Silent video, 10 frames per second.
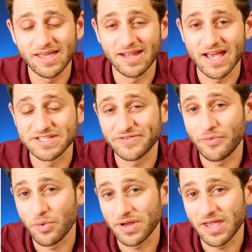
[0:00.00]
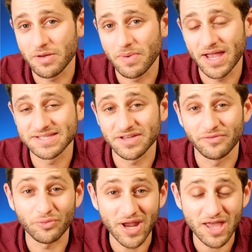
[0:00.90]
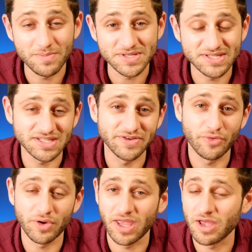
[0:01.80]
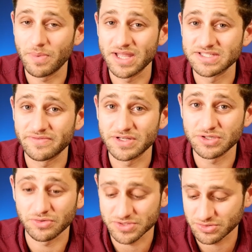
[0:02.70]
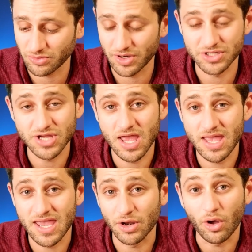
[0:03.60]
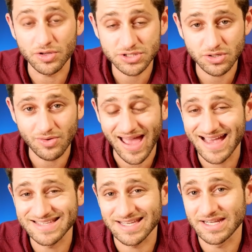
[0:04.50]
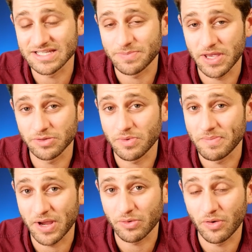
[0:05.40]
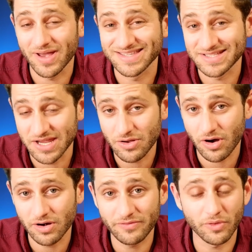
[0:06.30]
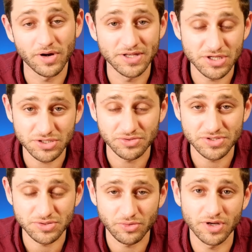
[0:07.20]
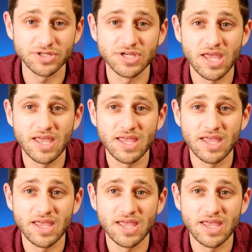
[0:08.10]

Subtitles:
It has 4 gigabytes of RAM, 64 gigabytes of internal storage. It also has an expandable micro SD card for additional storage.